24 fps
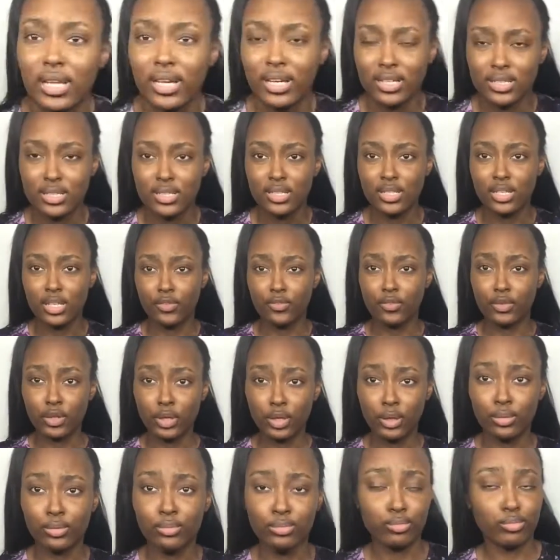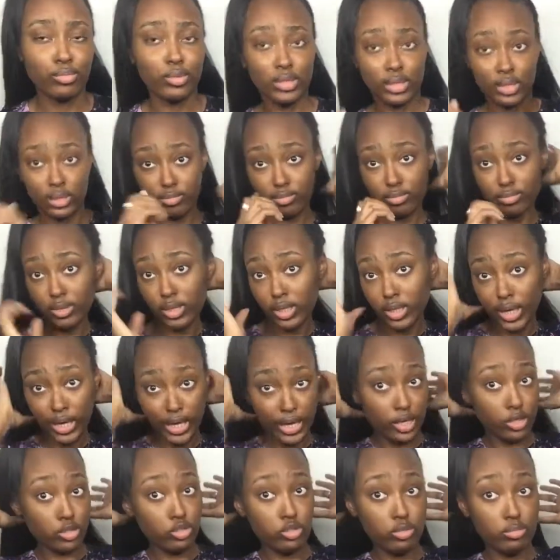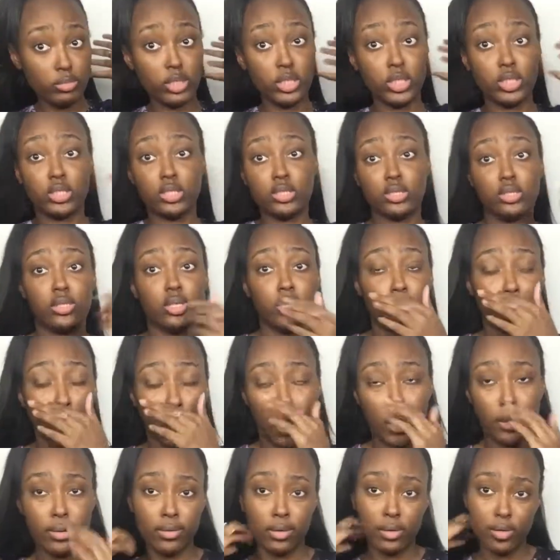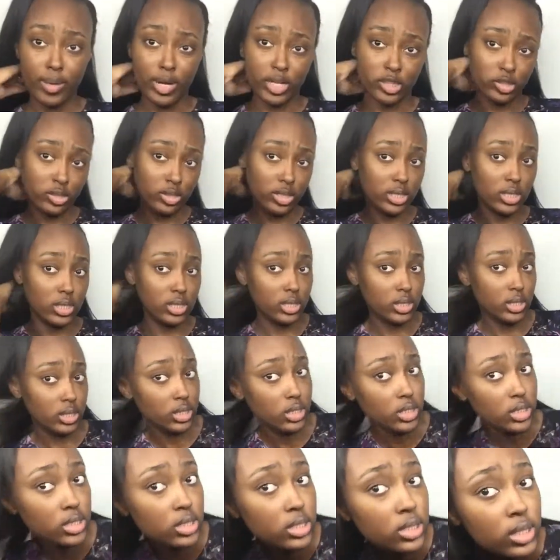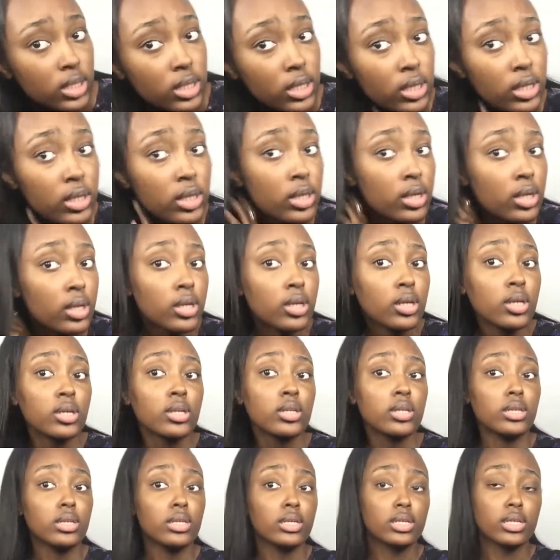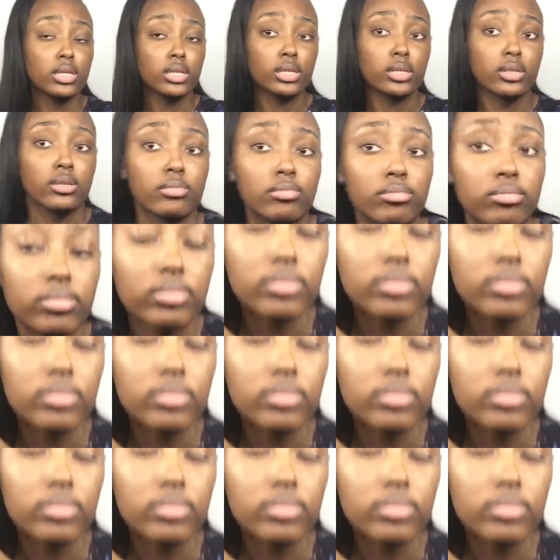Like I said, if you don't really care too much about your ends looking,